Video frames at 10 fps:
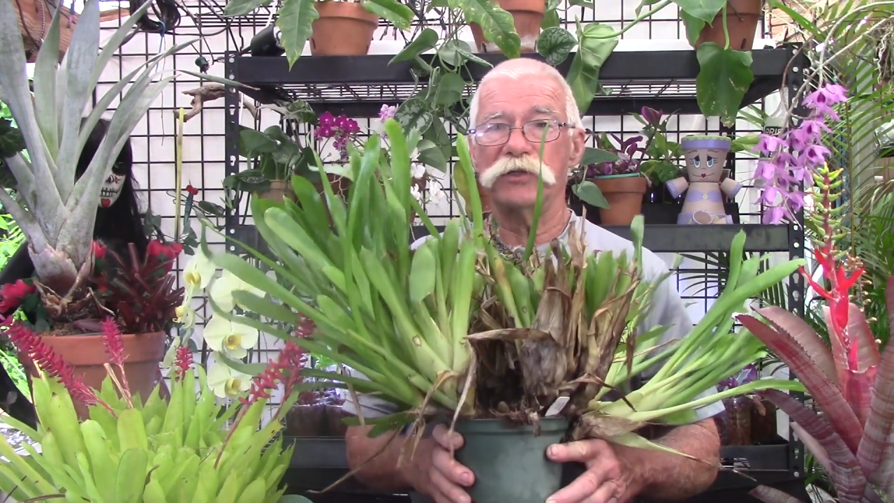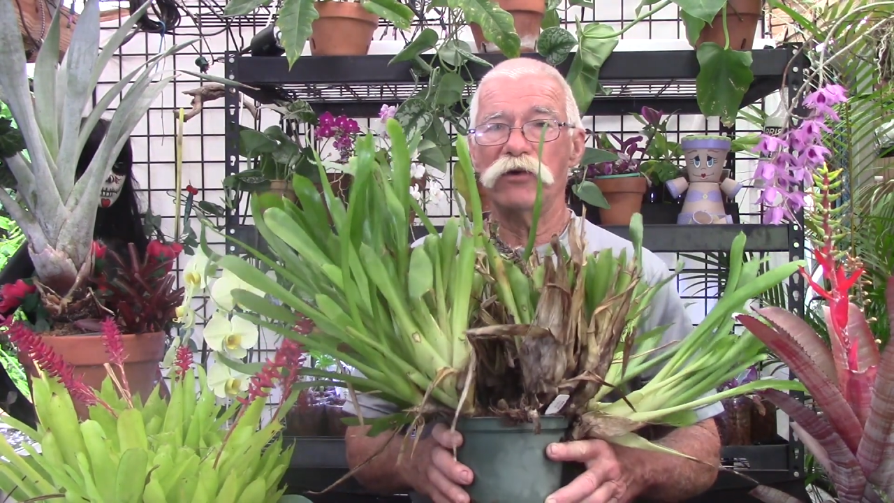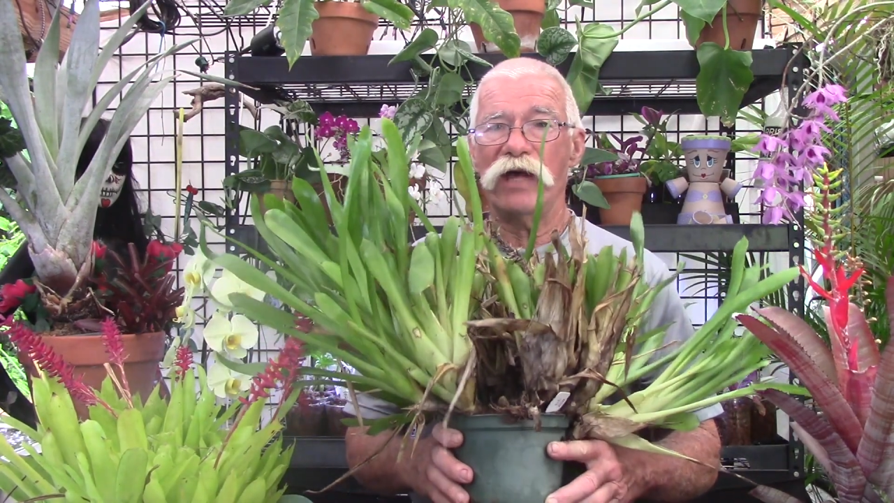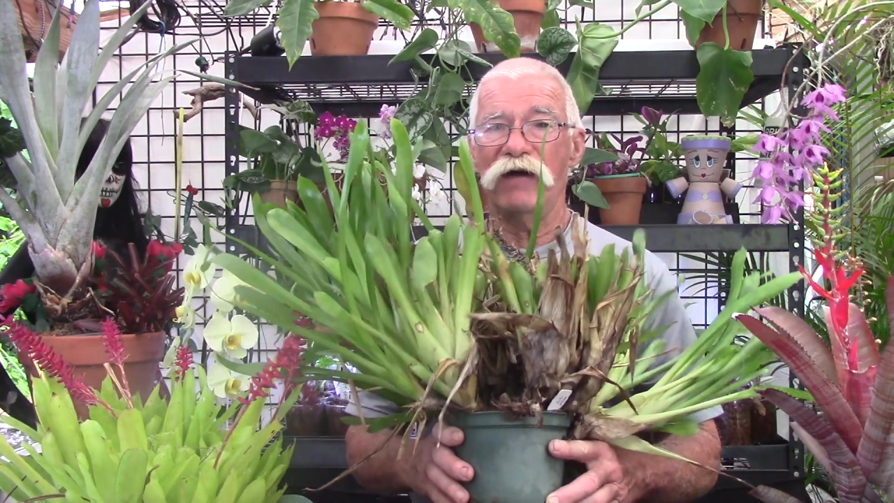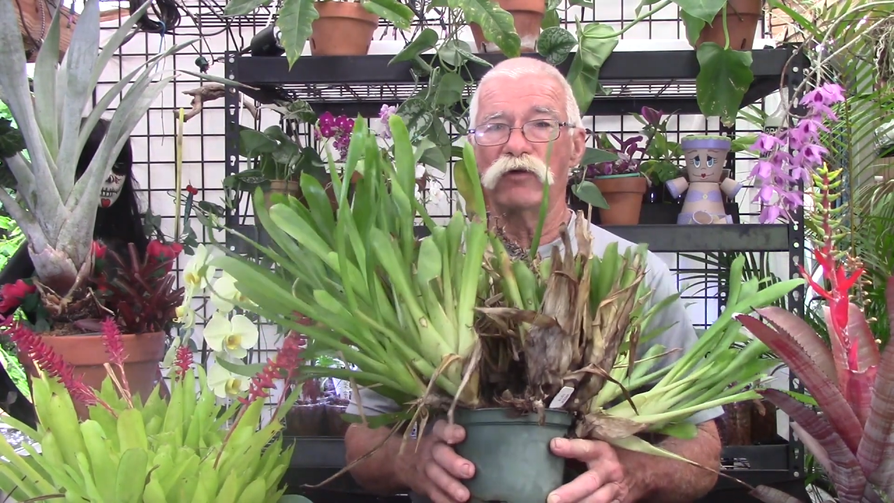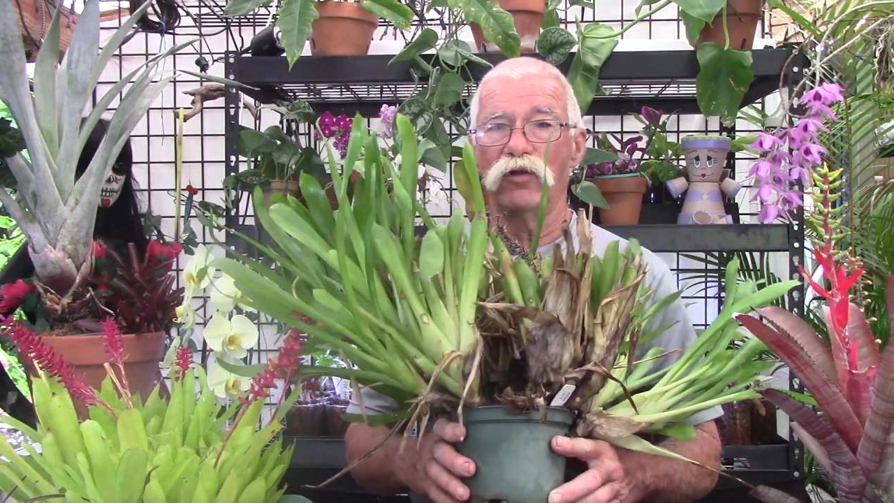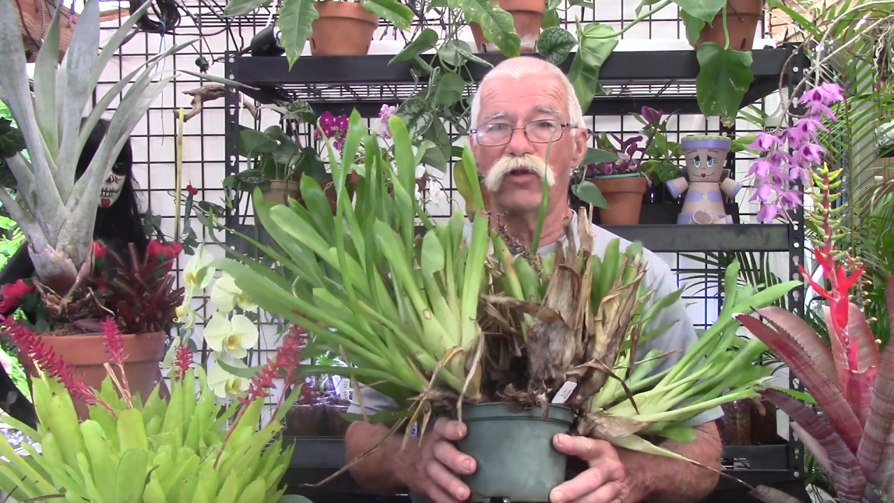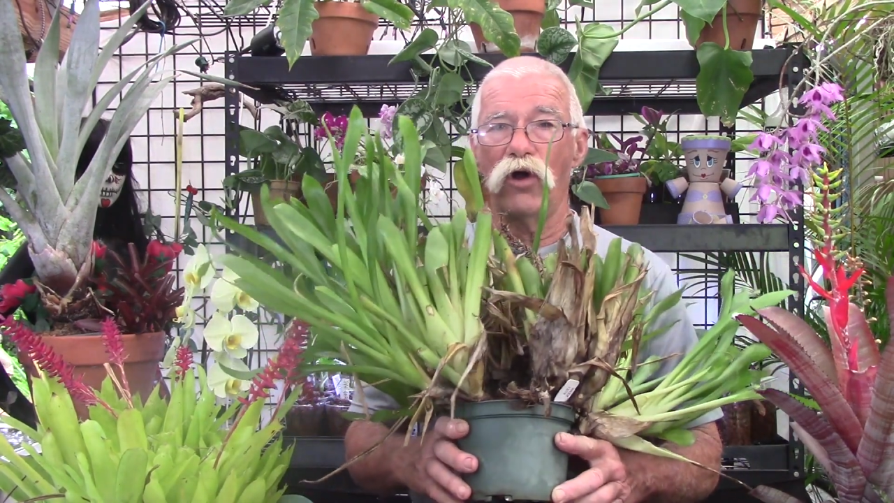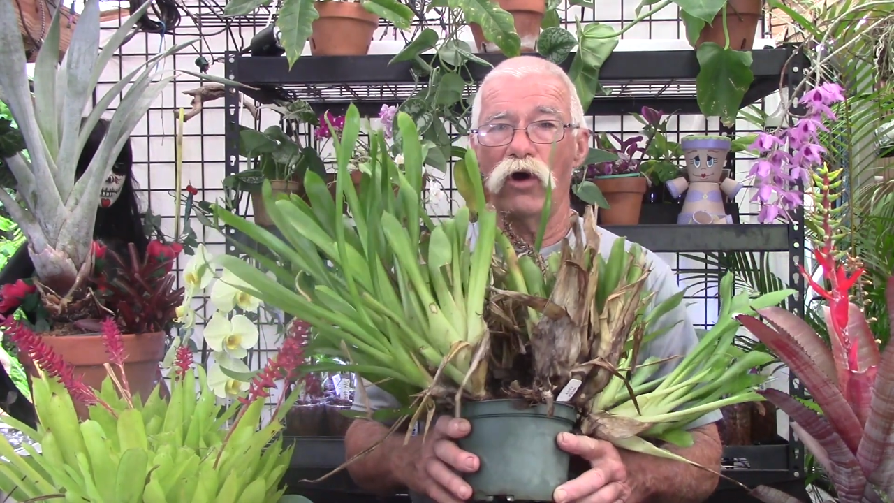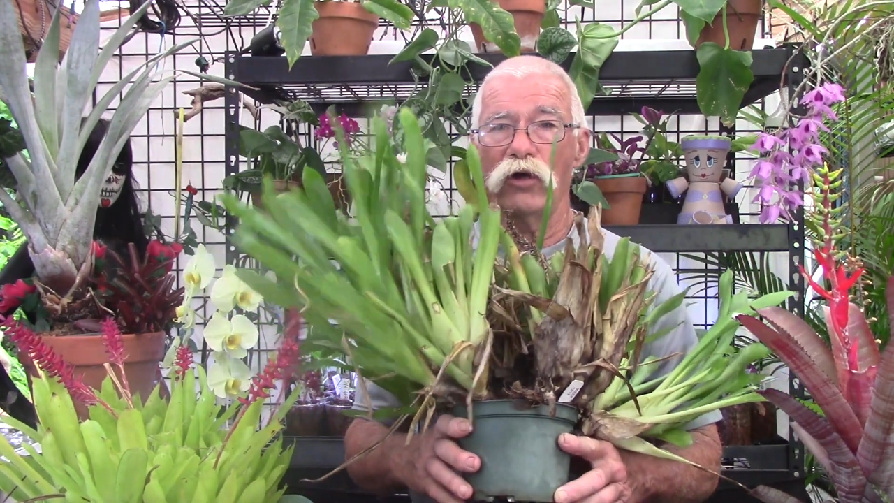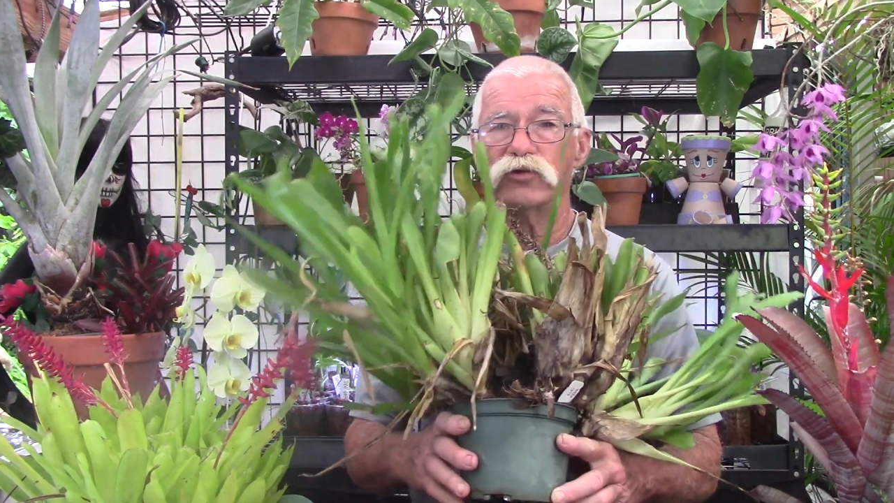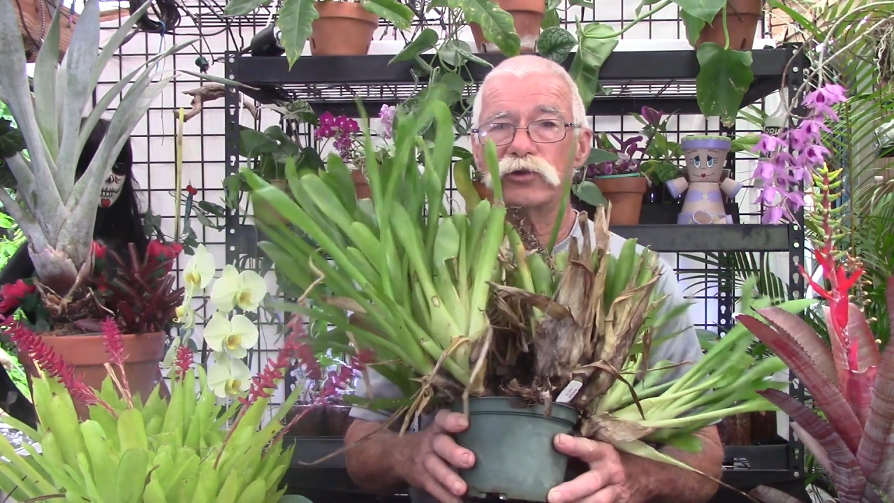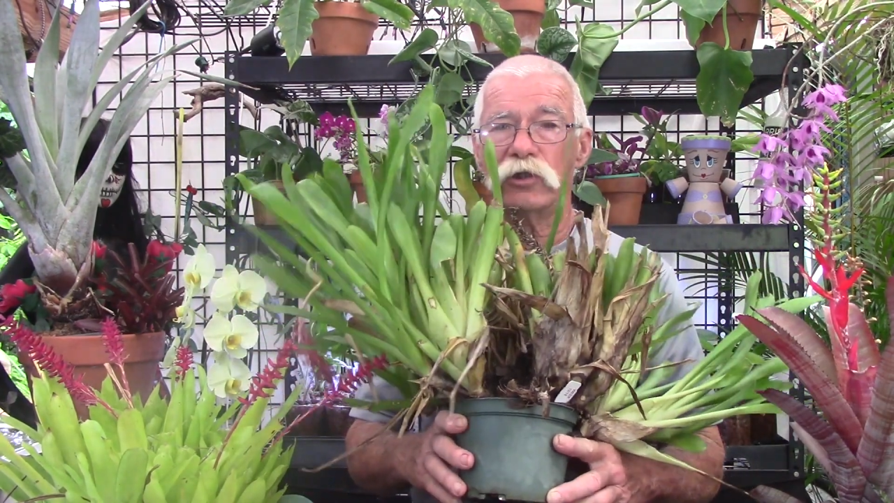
when you have a large